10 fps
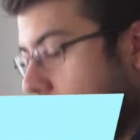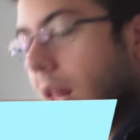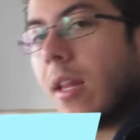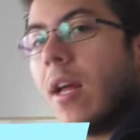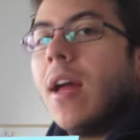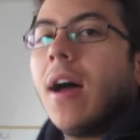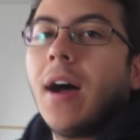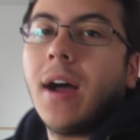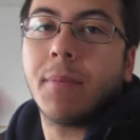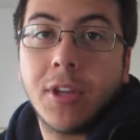Well,
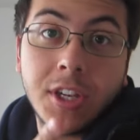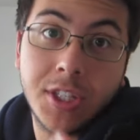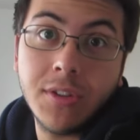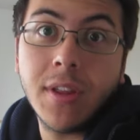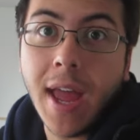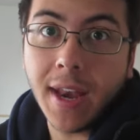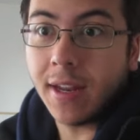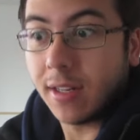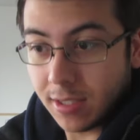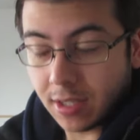I'm going to do that
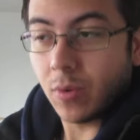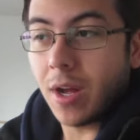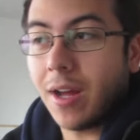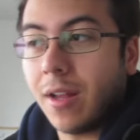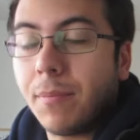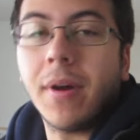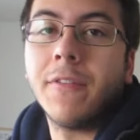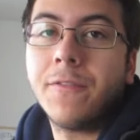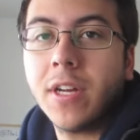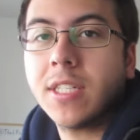in a little while,
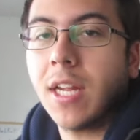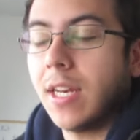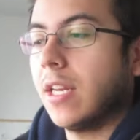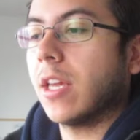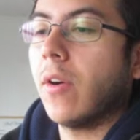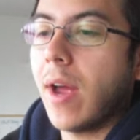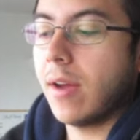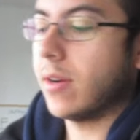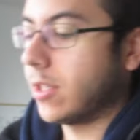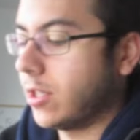but first I need to go
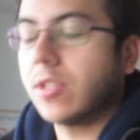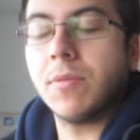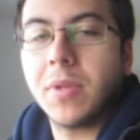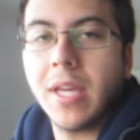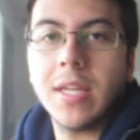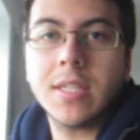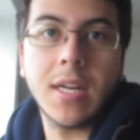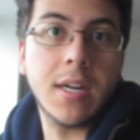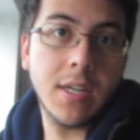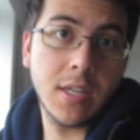out and do some things, and
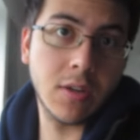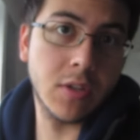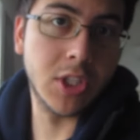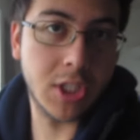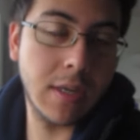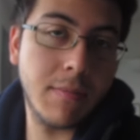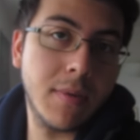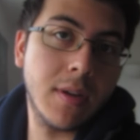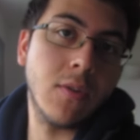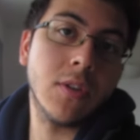I need to go to the
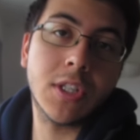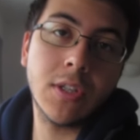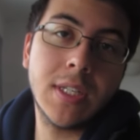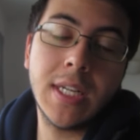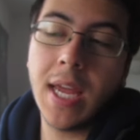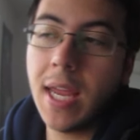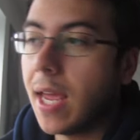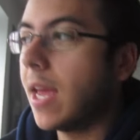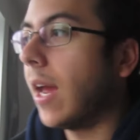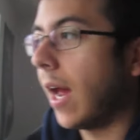gym also today,
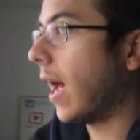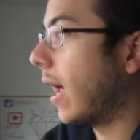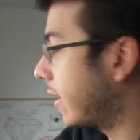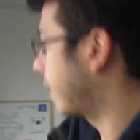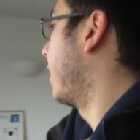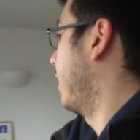and I